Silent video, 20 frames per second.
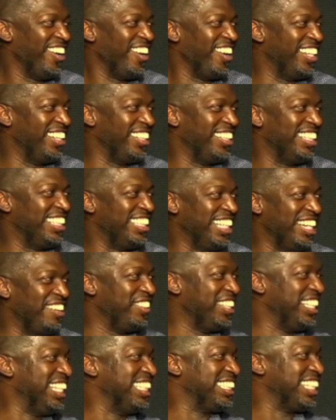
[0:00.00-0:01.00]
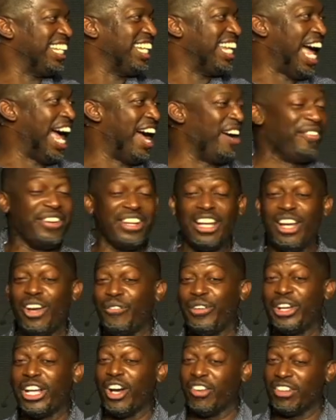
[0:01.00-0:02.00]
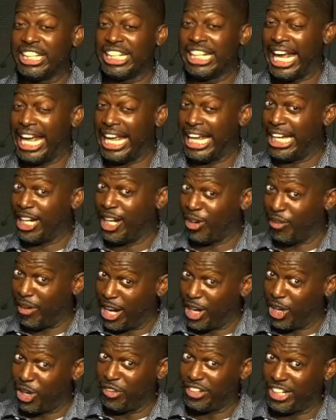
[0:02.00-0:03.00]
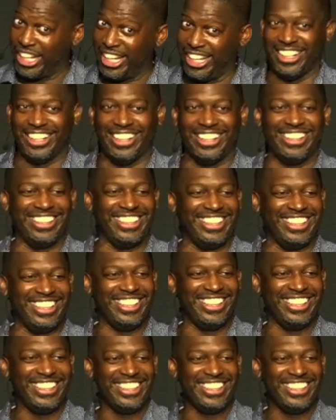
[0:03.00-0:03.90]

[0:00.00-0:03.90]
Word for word: the devil is alive. We're we, we going to leave that hill right over there.